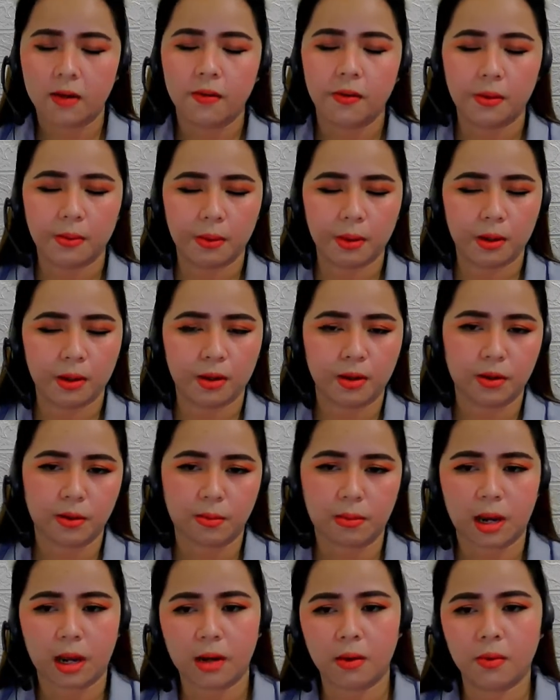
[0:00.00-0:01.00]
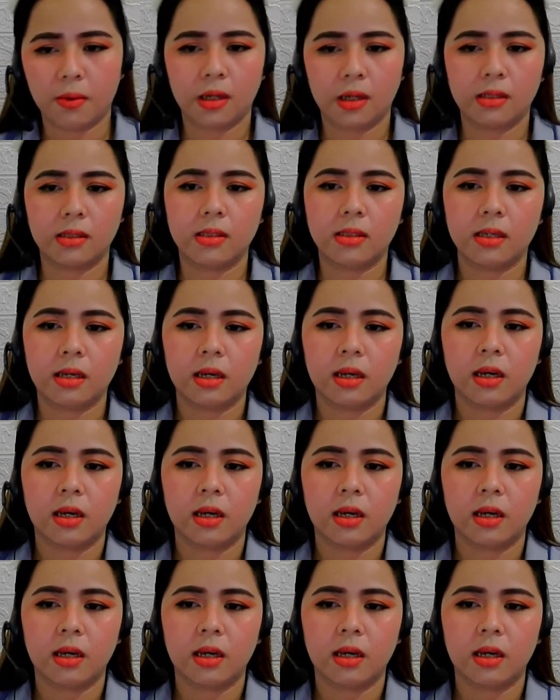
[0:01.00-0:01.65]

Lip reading: from the other manhwas.